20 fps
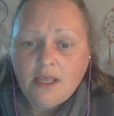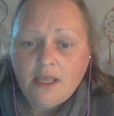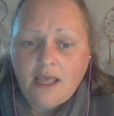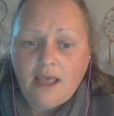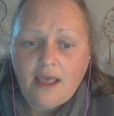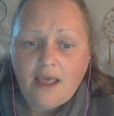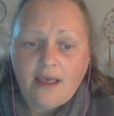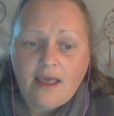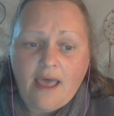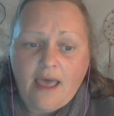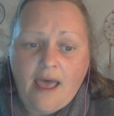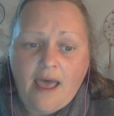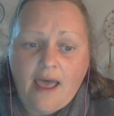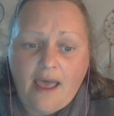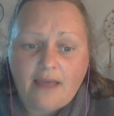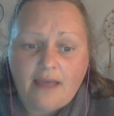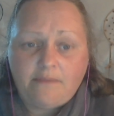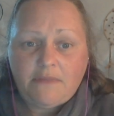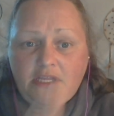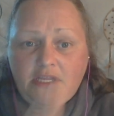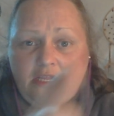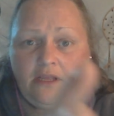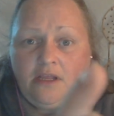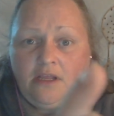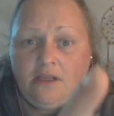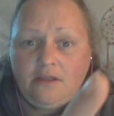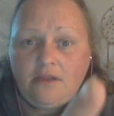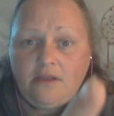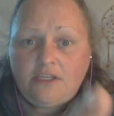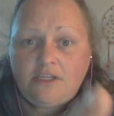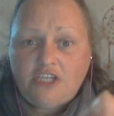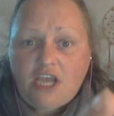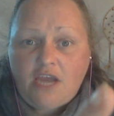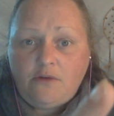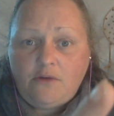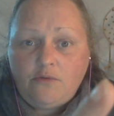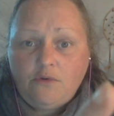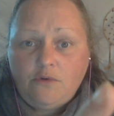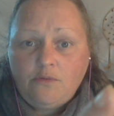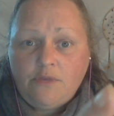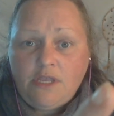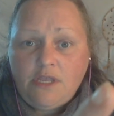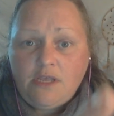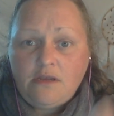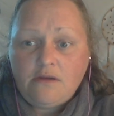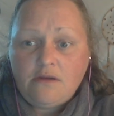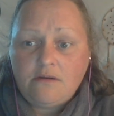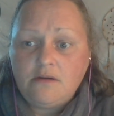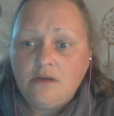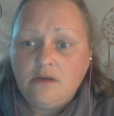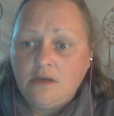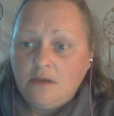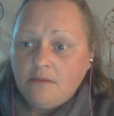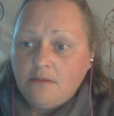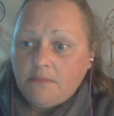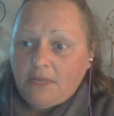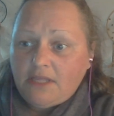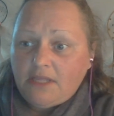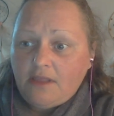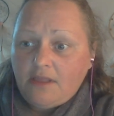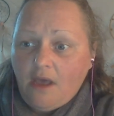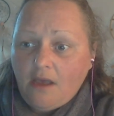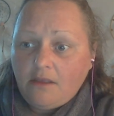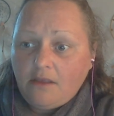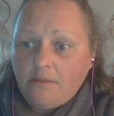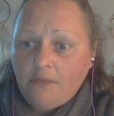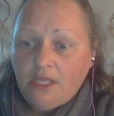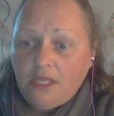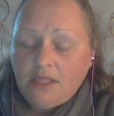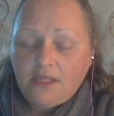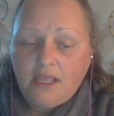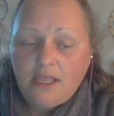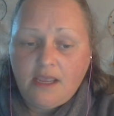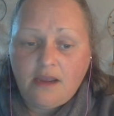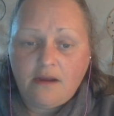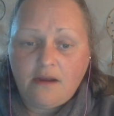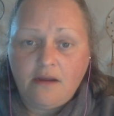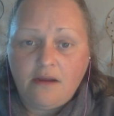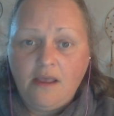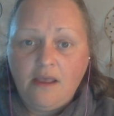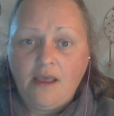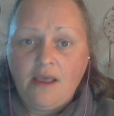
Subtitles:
I had the chat room here, my document there.